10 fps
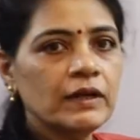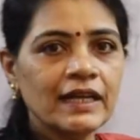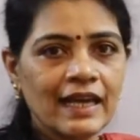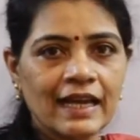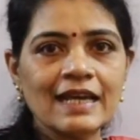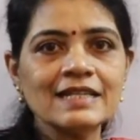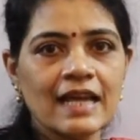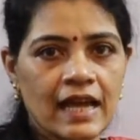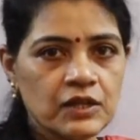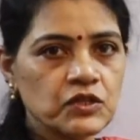be taken as
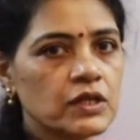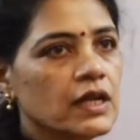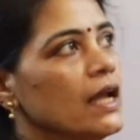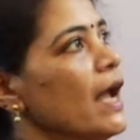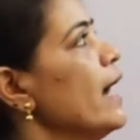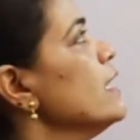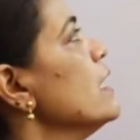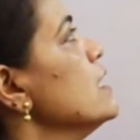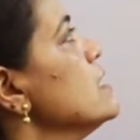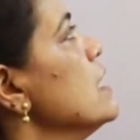h, and
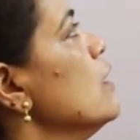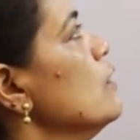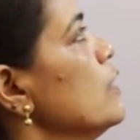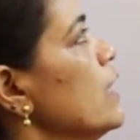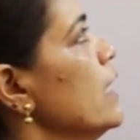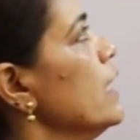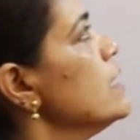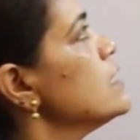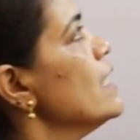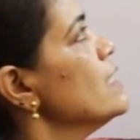that is equal to
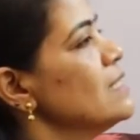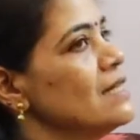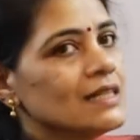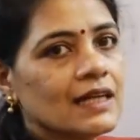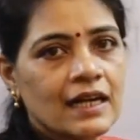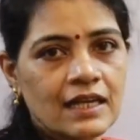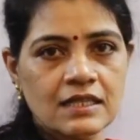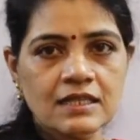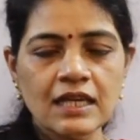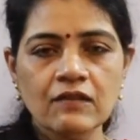radius, and since radius
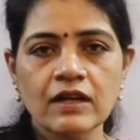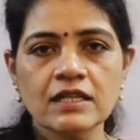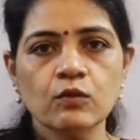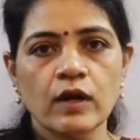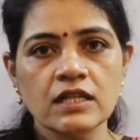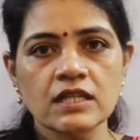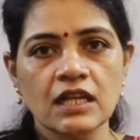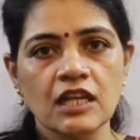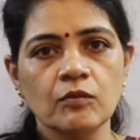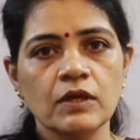is given as 1
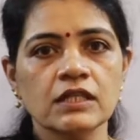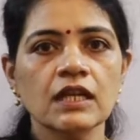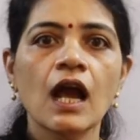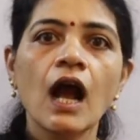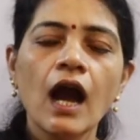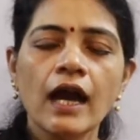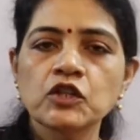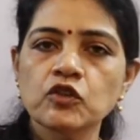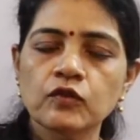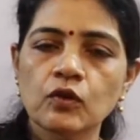centimeter,
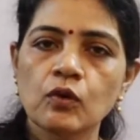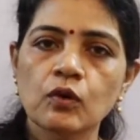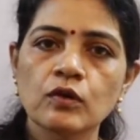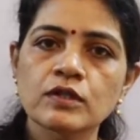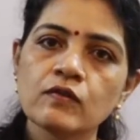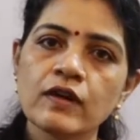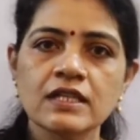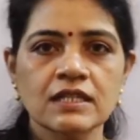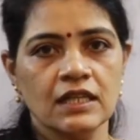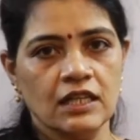height of the cone also 1
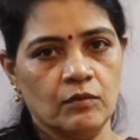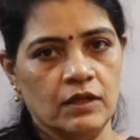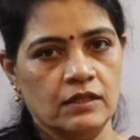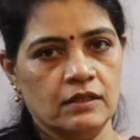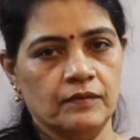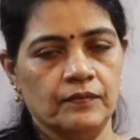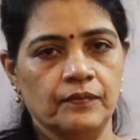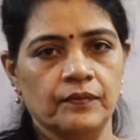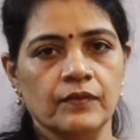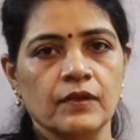centimeter.
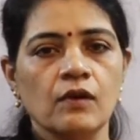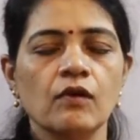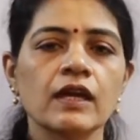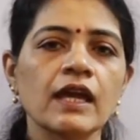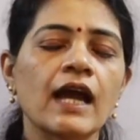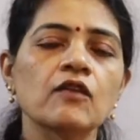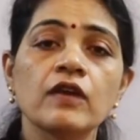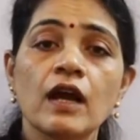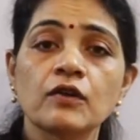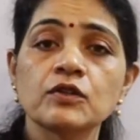Okay, and
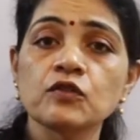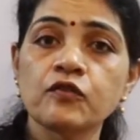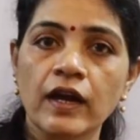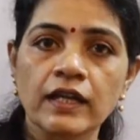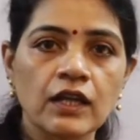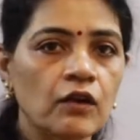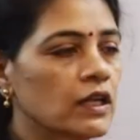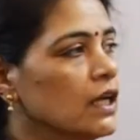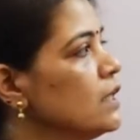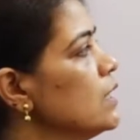we have to find out
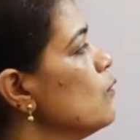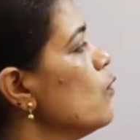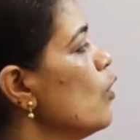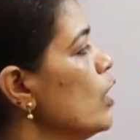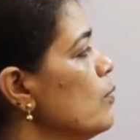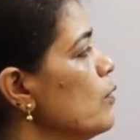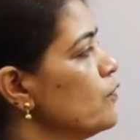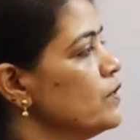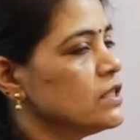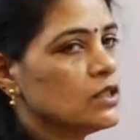the volume
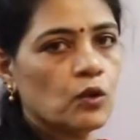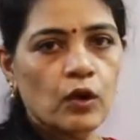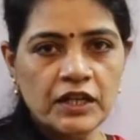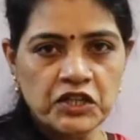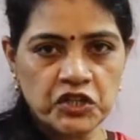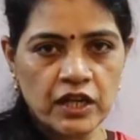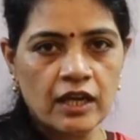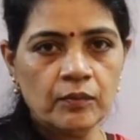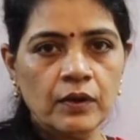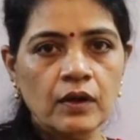of this solid
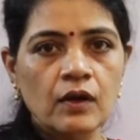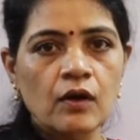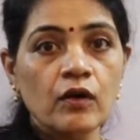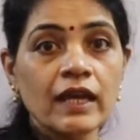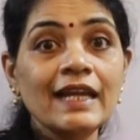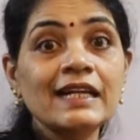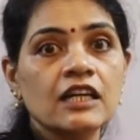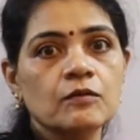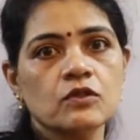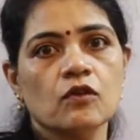shape, okay, in
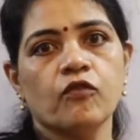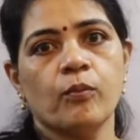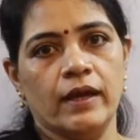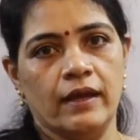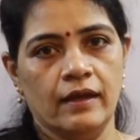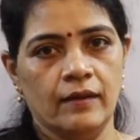terms of pi.